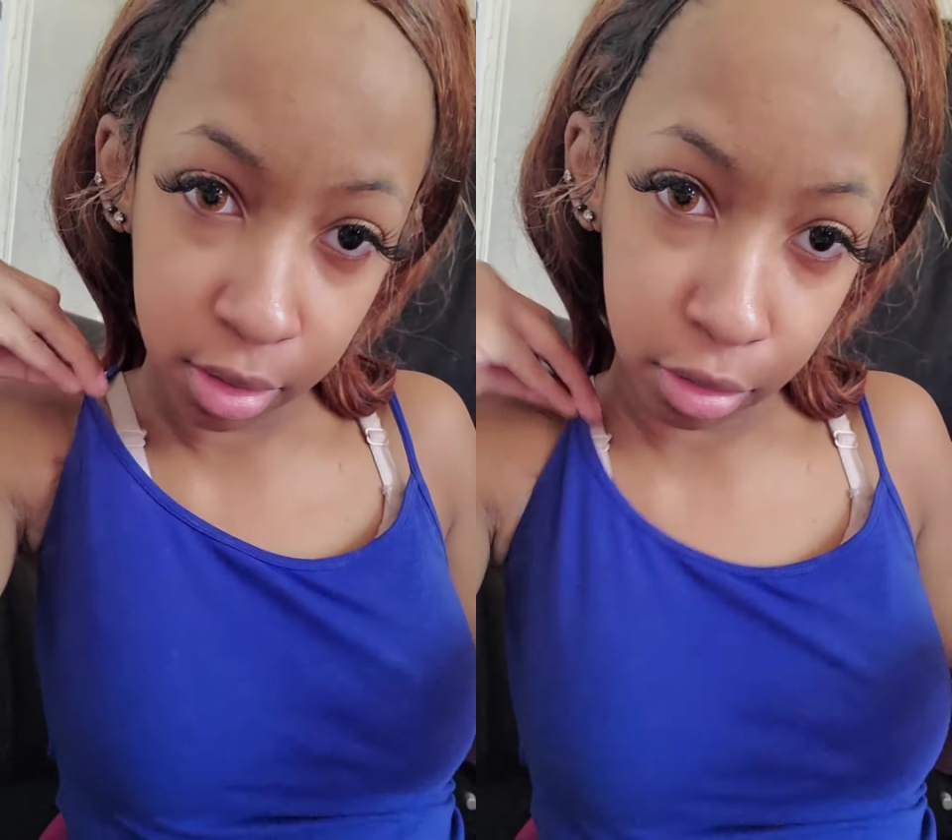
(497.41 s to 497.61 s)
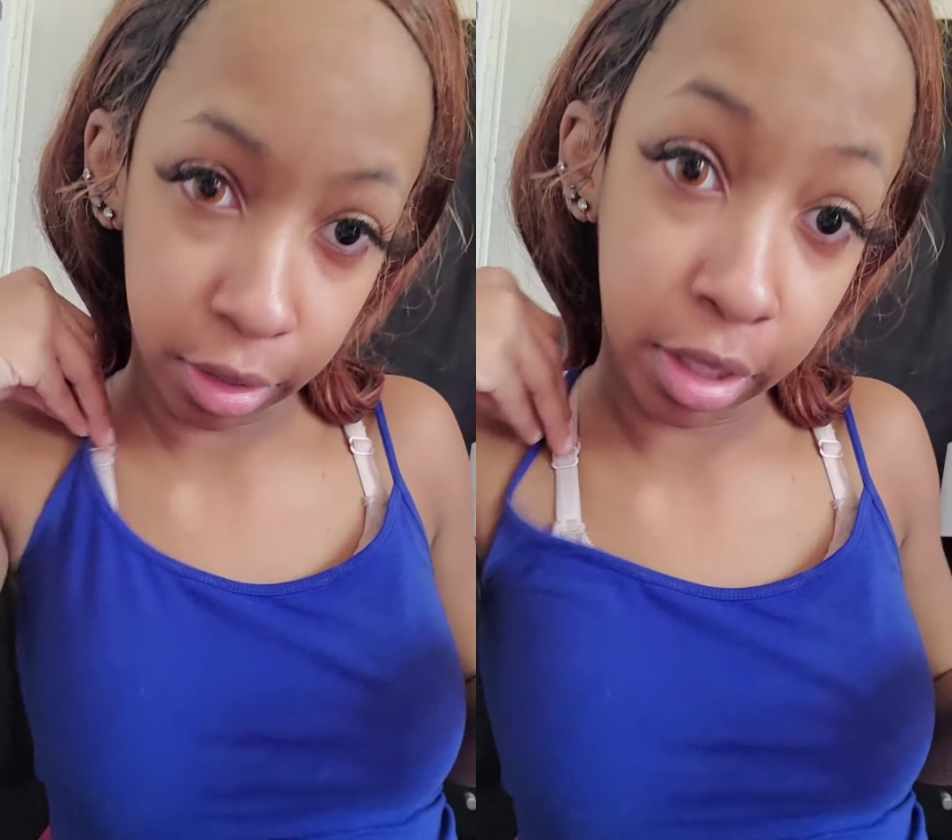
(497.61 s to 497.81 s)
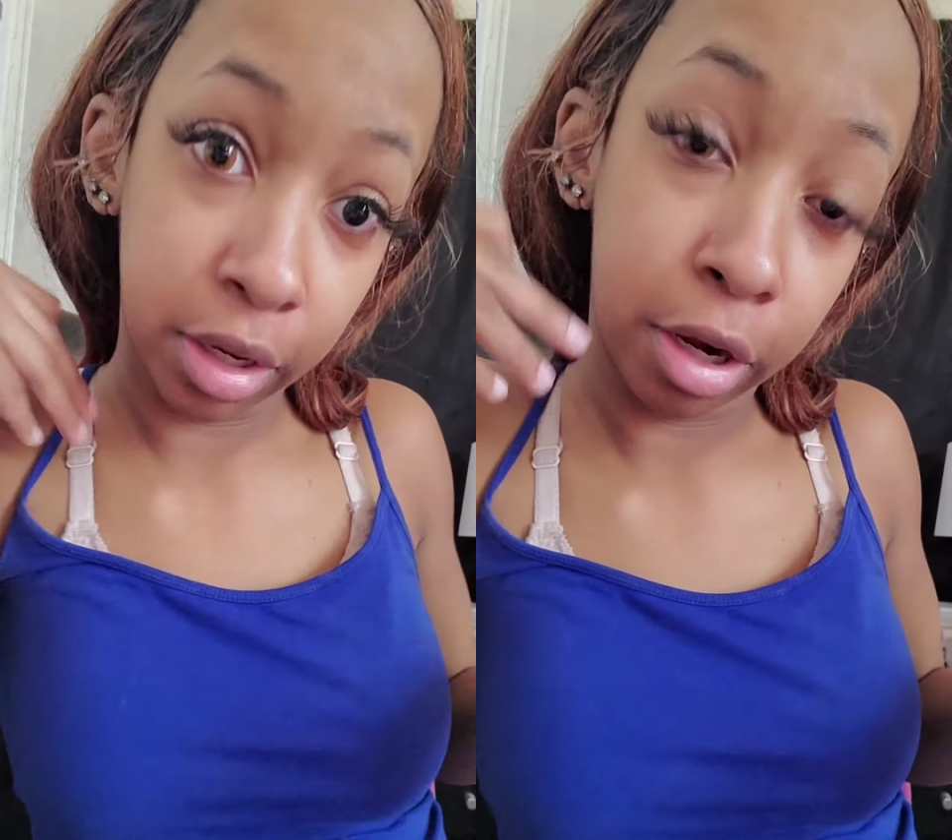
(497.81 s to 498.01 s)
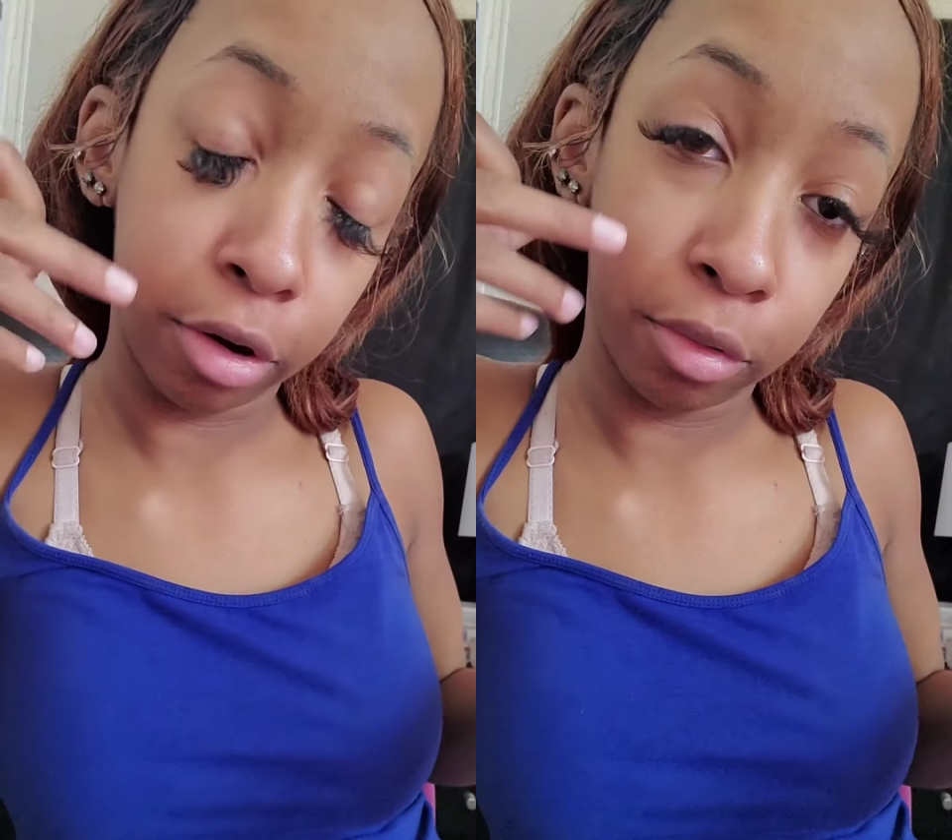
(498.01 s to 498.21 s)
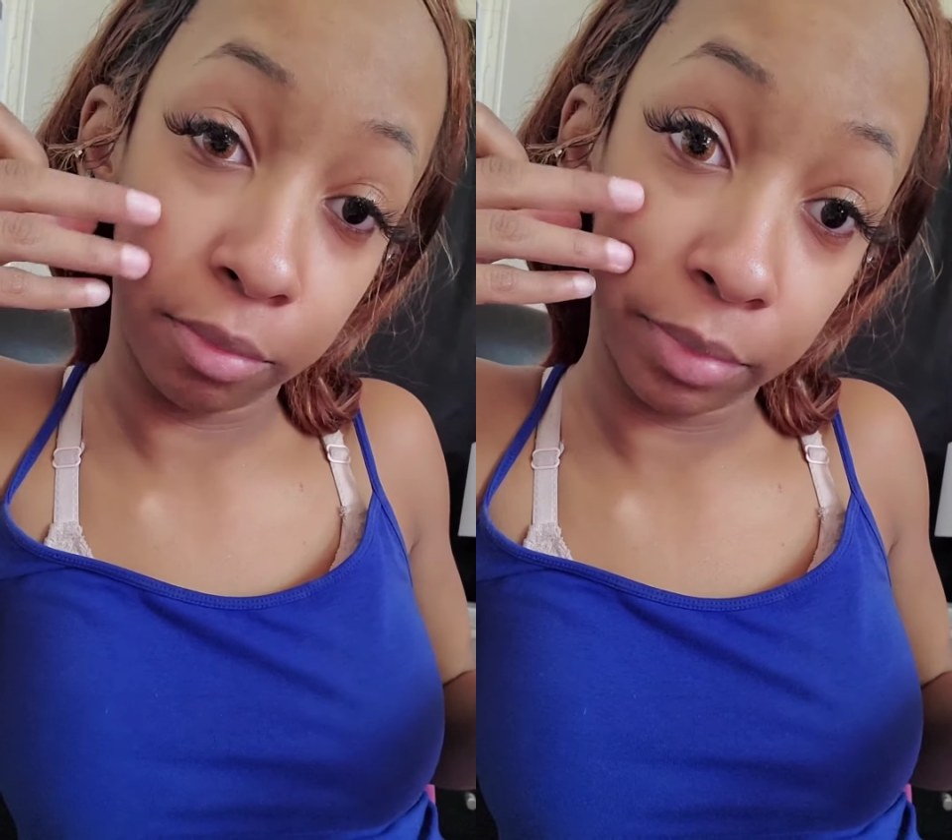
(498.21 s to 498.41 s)
Okay,
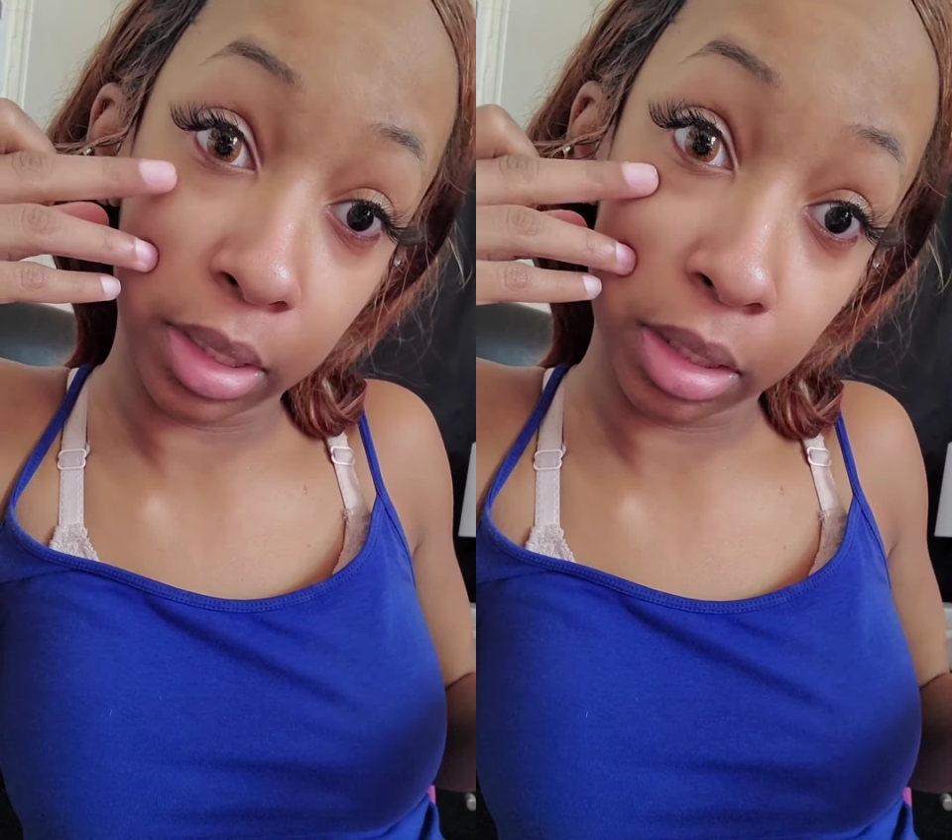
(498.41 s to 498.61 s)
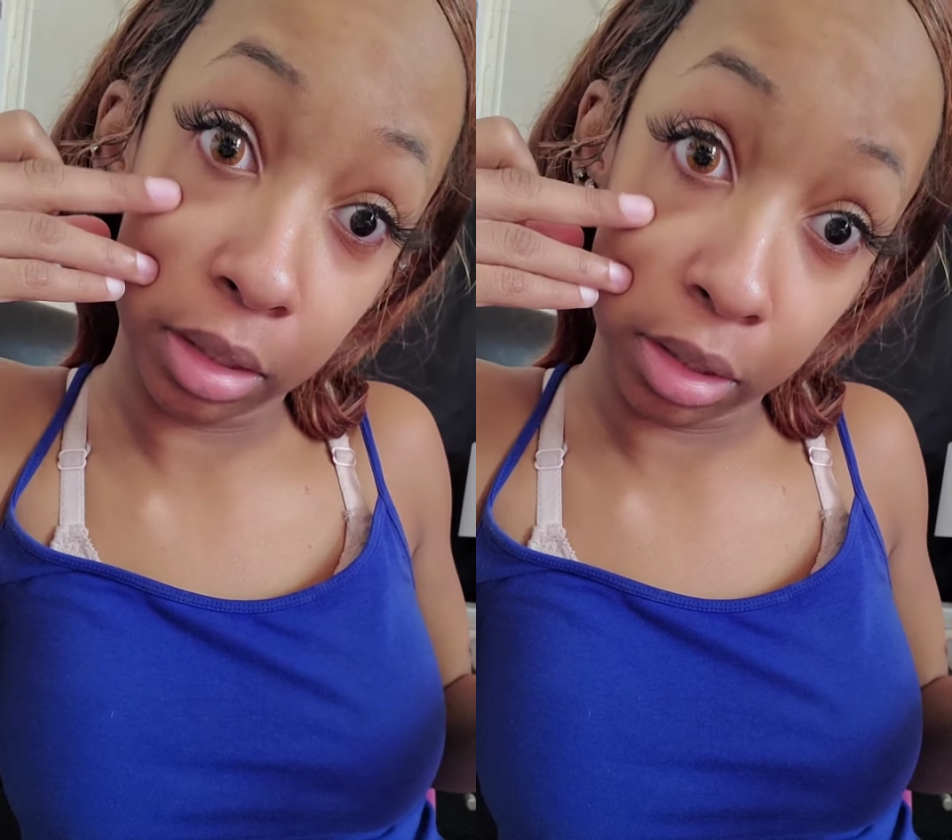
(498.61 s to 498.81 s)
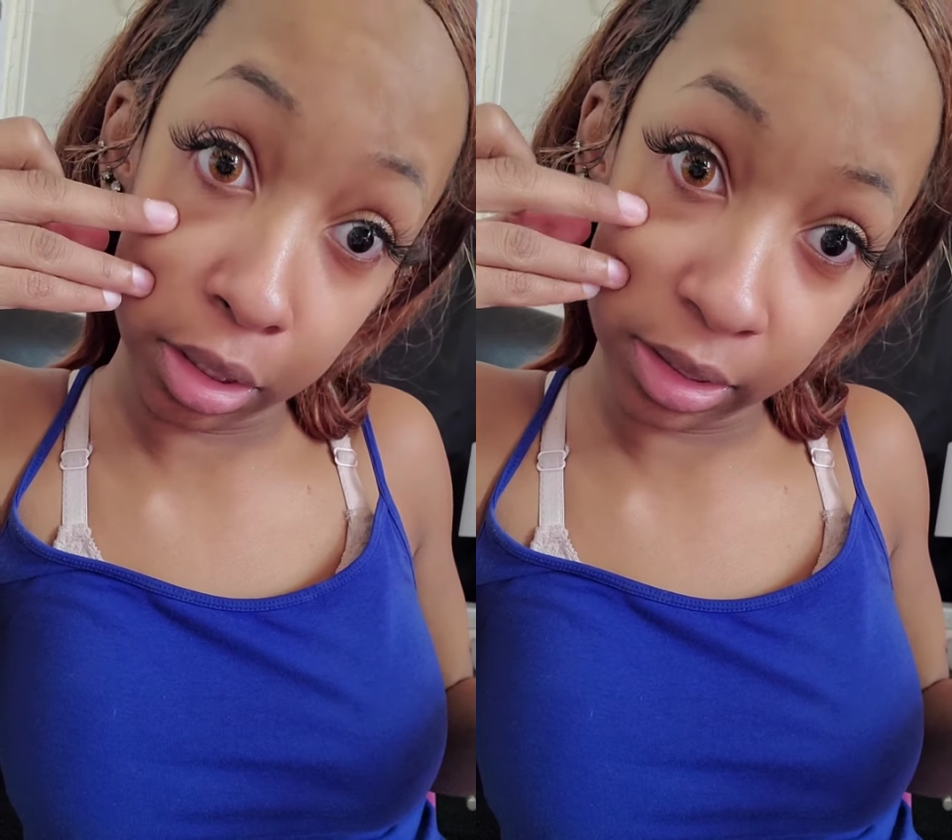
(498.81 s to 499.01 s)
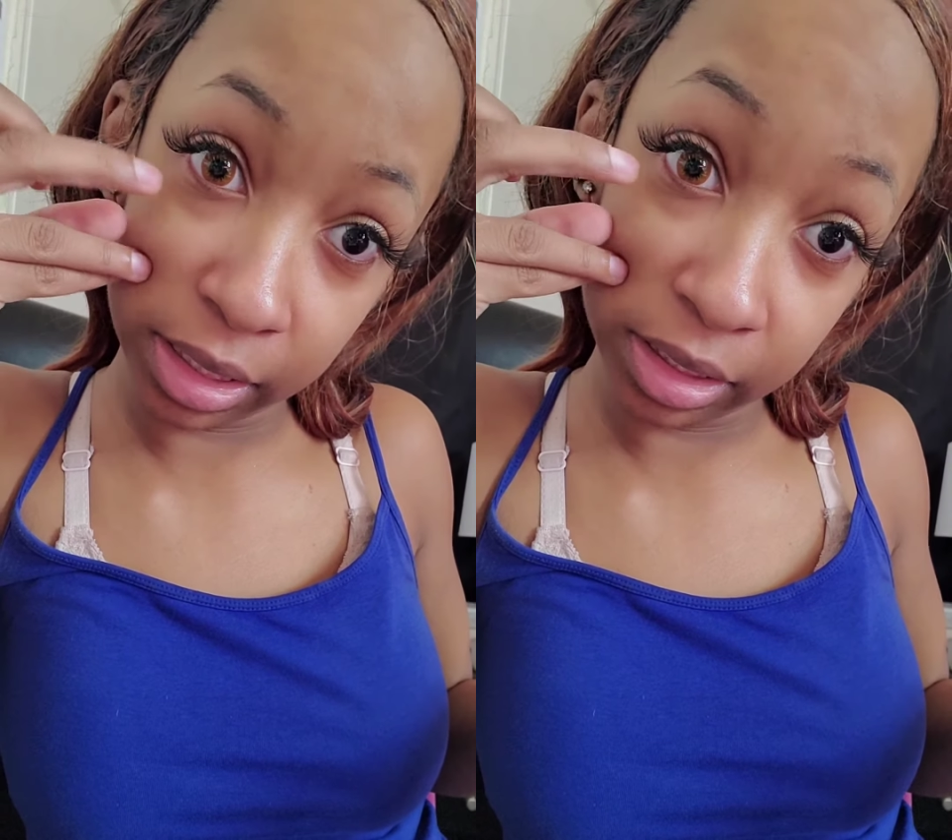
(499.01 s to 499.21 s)
now this